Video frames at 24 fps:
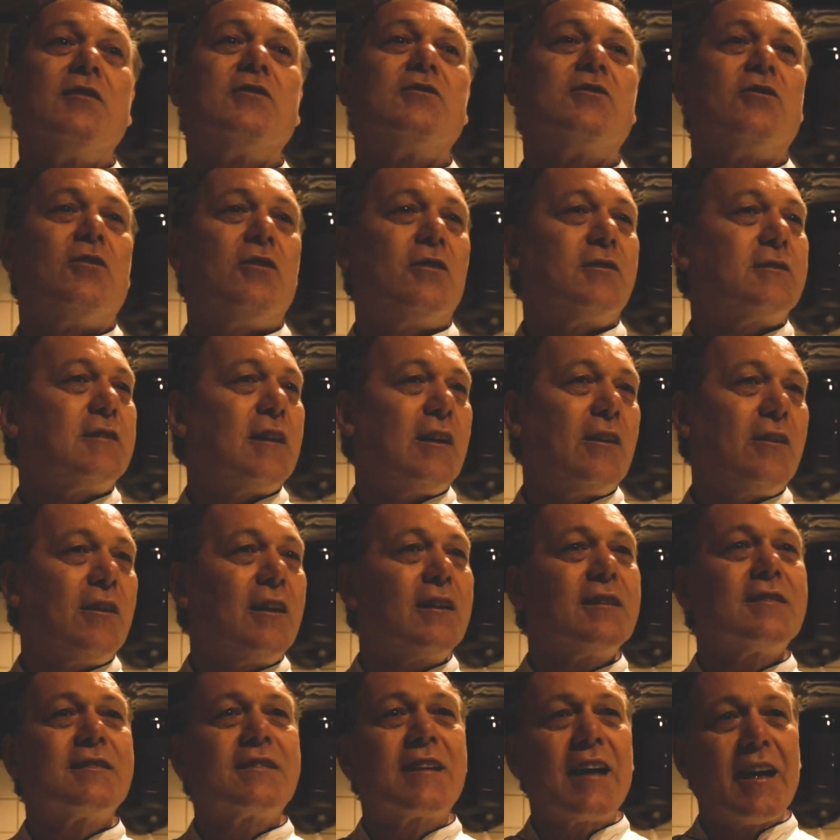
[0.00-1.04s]
So I tell them,
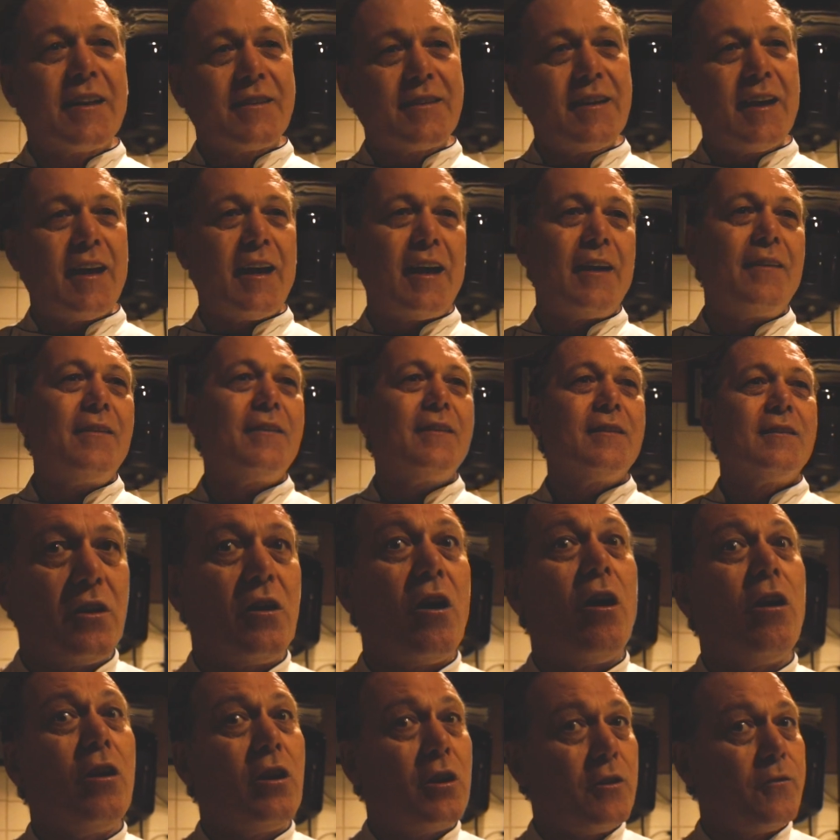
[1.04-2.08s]
let's cut that,
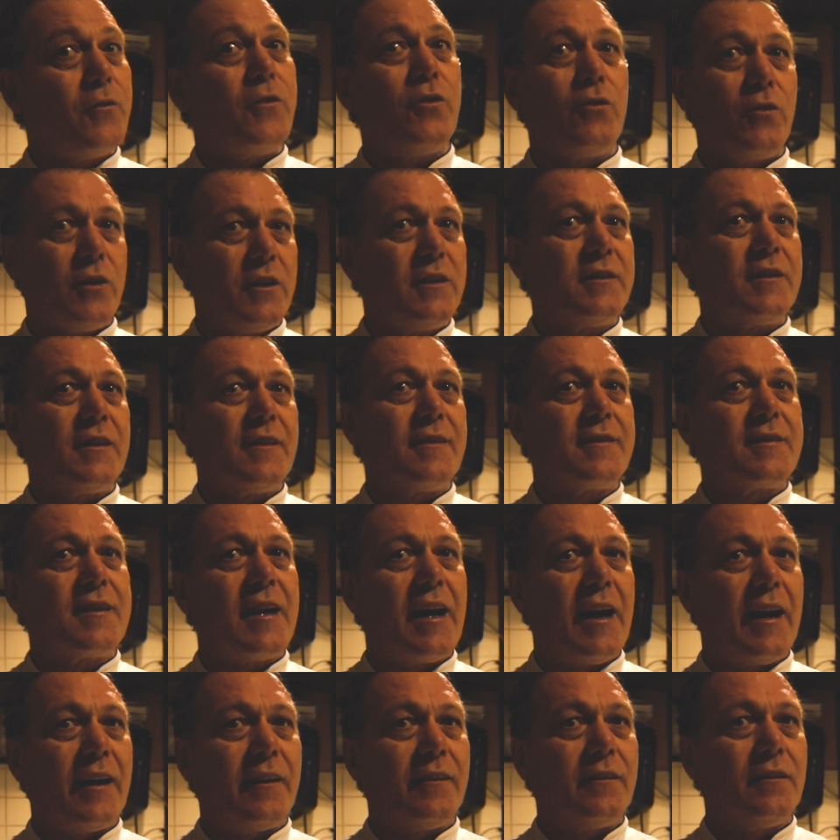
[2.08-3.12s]
only if you eat
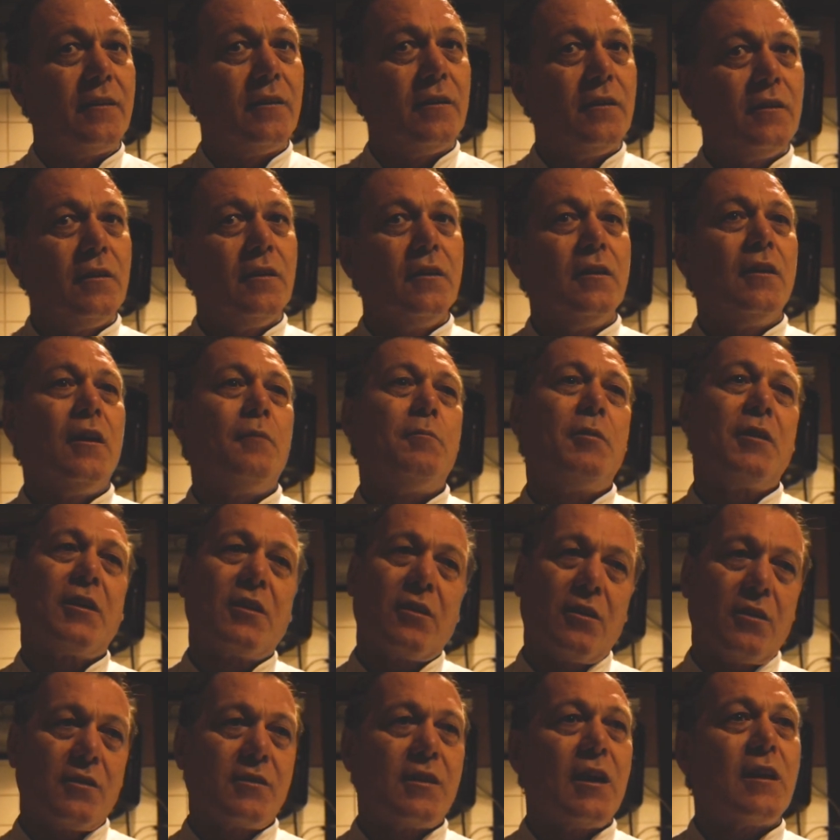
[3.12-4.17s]
inside,
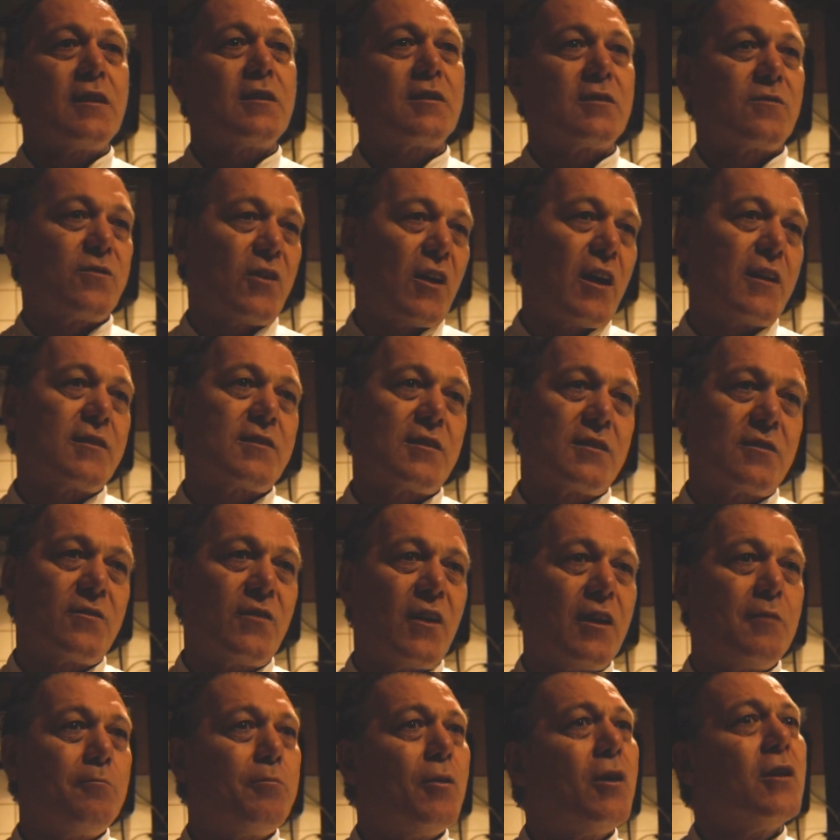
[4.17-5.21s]
because that for us is
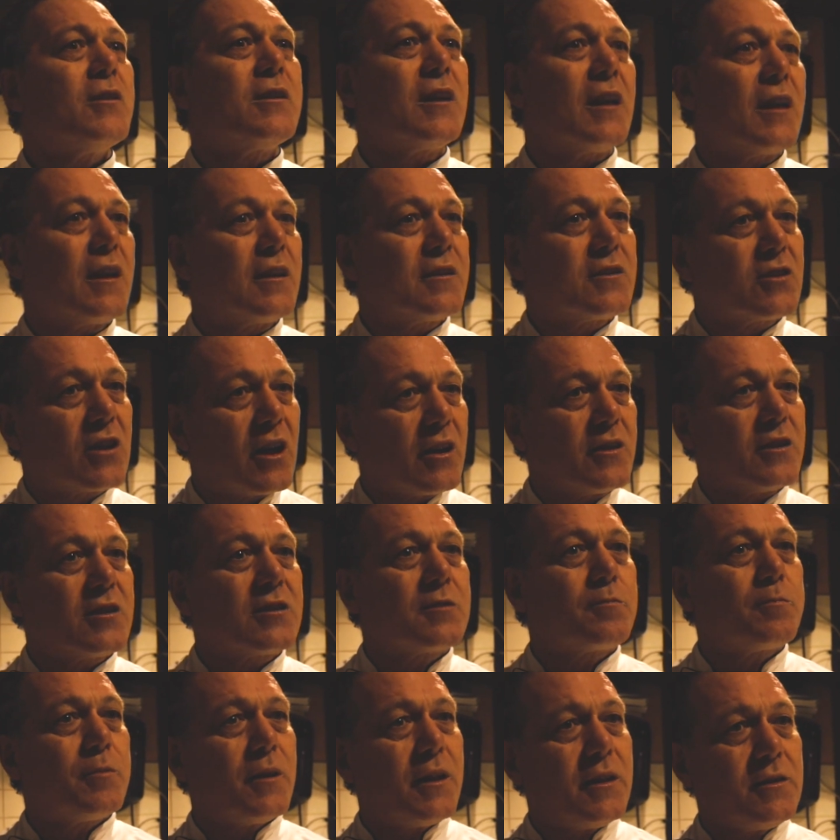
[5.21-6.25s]
very important. I try to
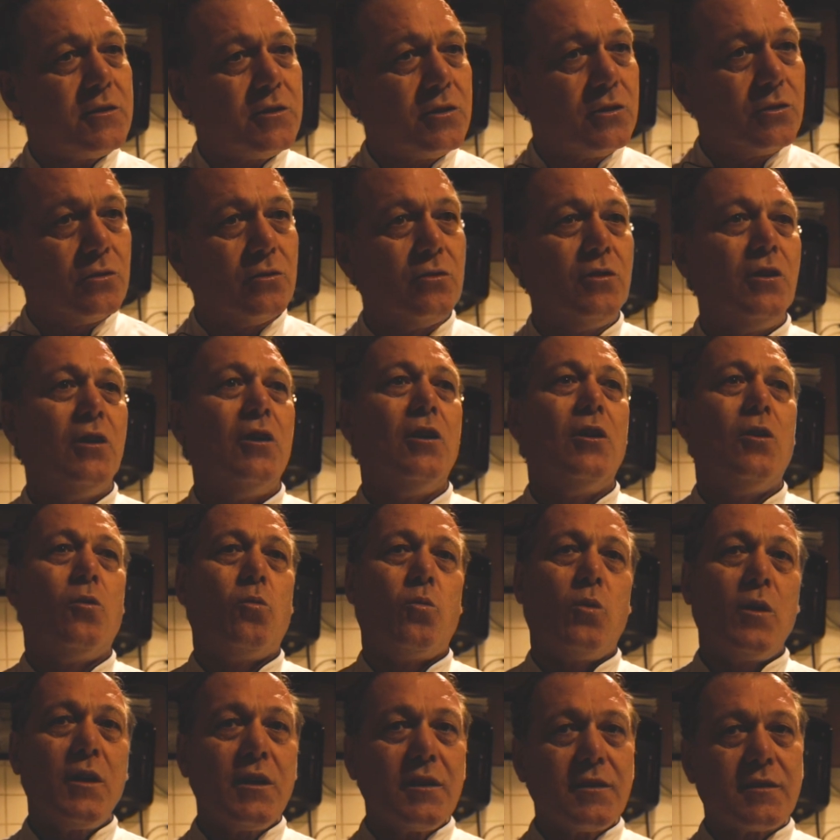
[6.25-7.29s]
explain to you
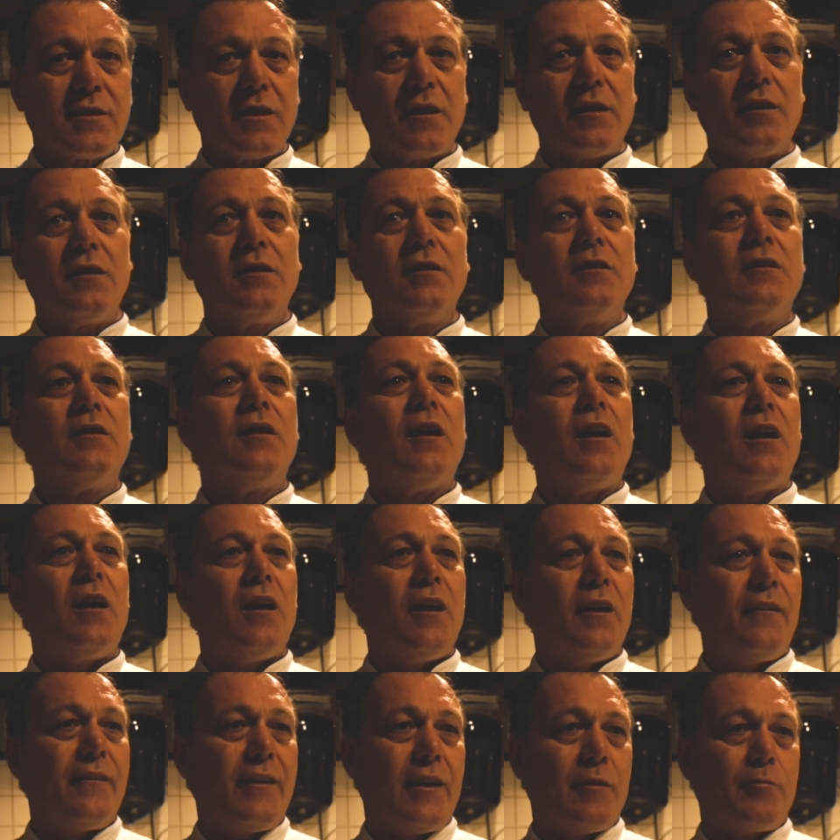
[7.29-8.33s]
what is the
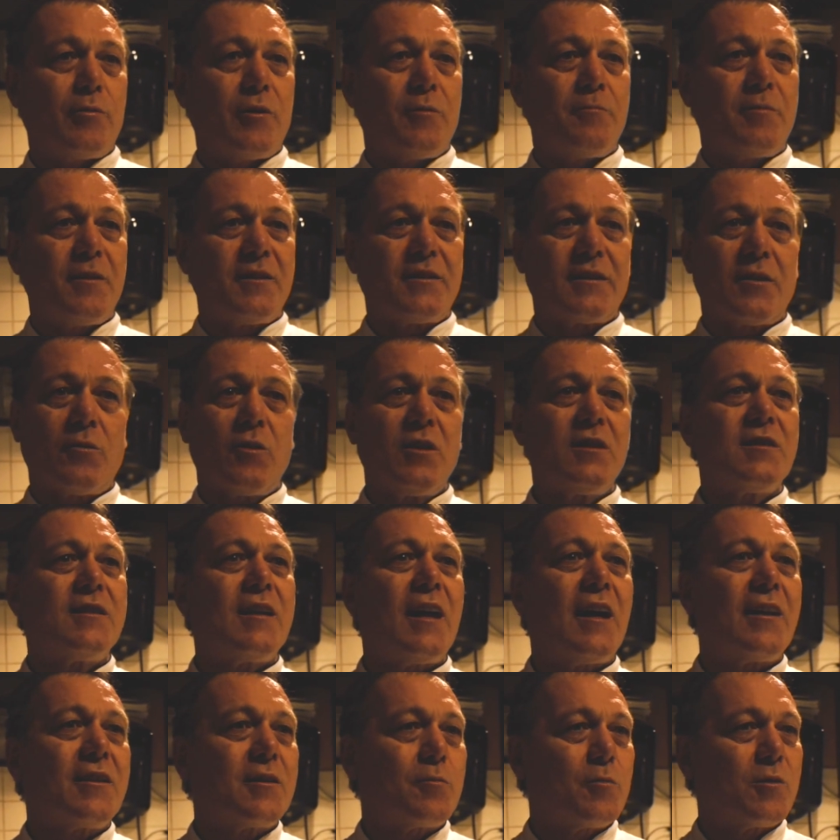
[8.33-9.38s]
Neapolitan pizza, what is the
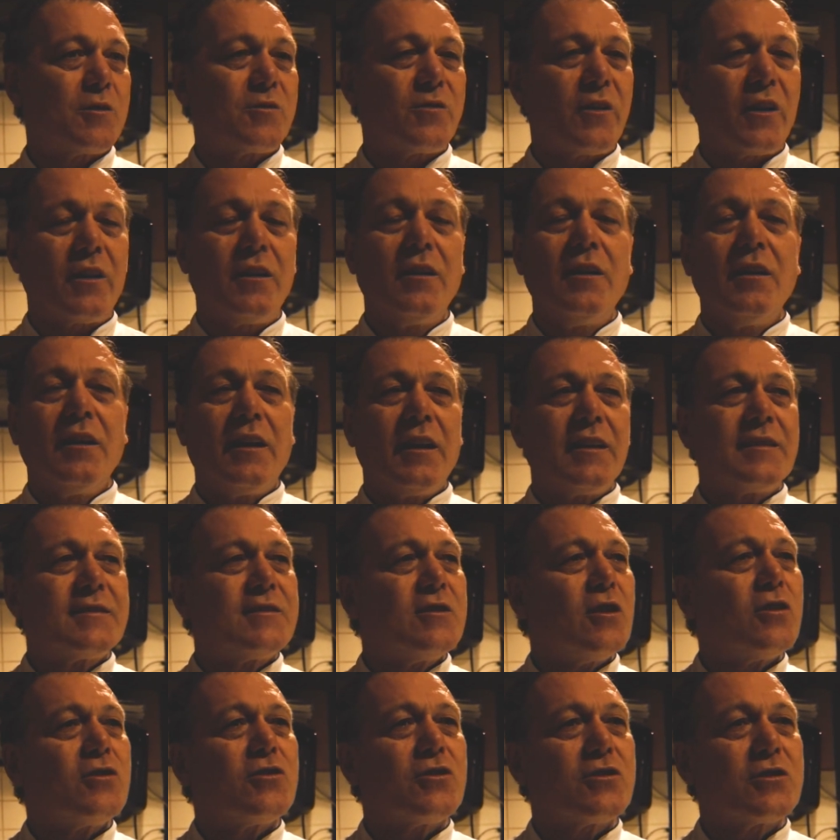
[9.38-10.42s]
atmosphere. It's
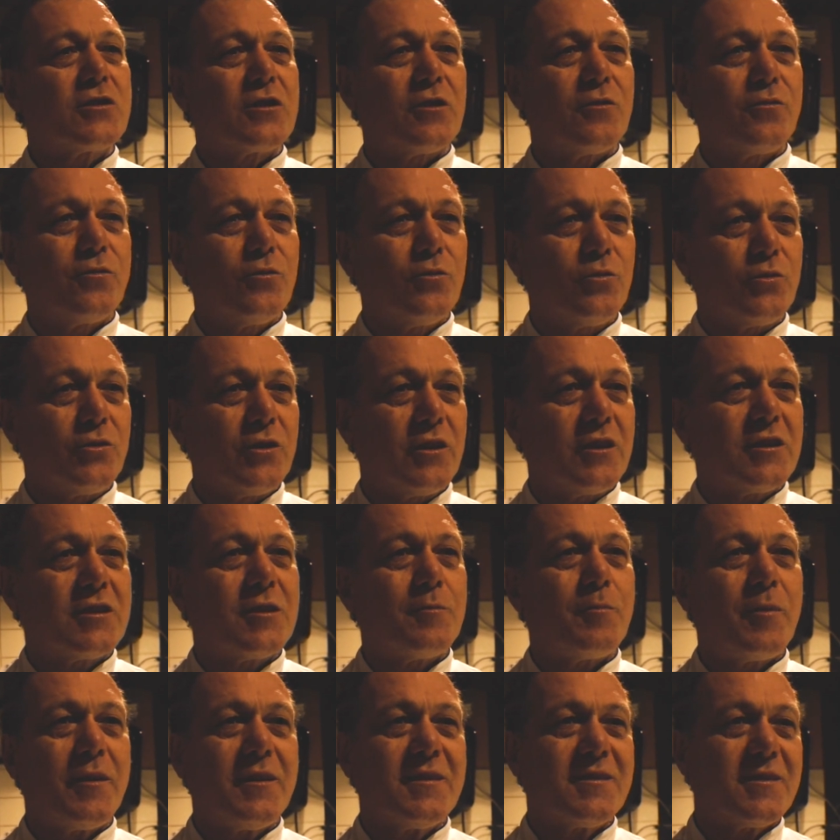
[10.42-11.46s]
not just the food, it's a
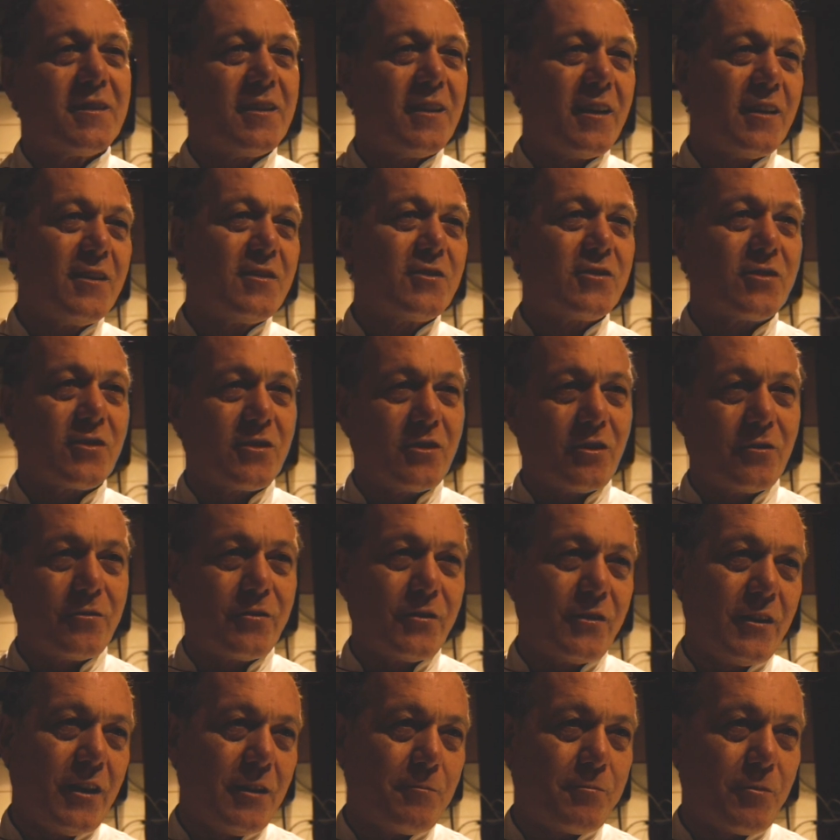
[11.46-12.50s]
piece of the history of
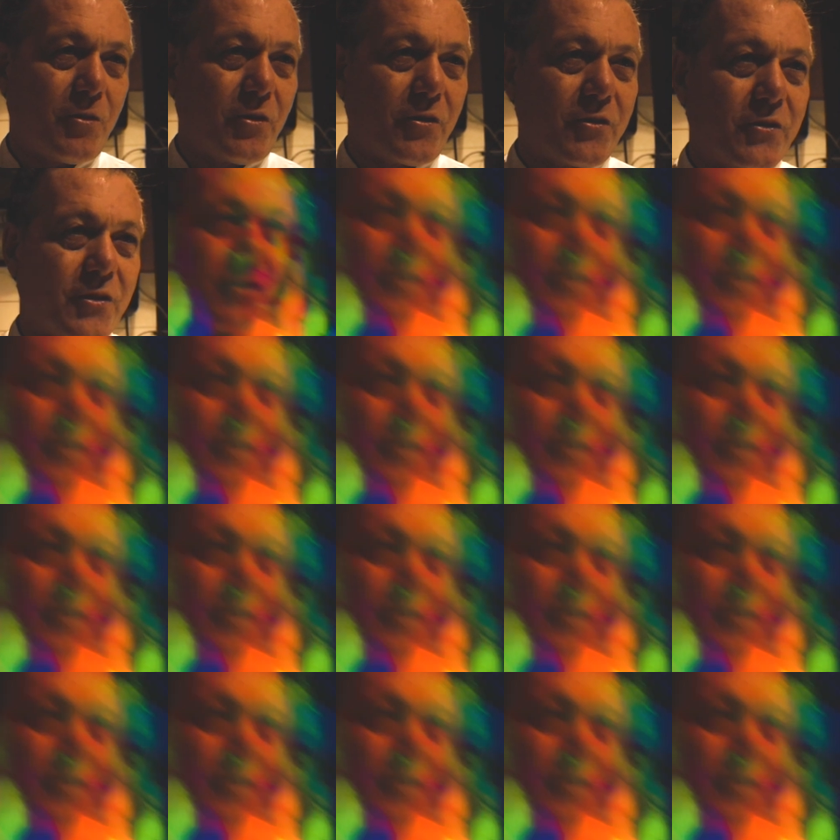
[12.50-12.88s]
Naples.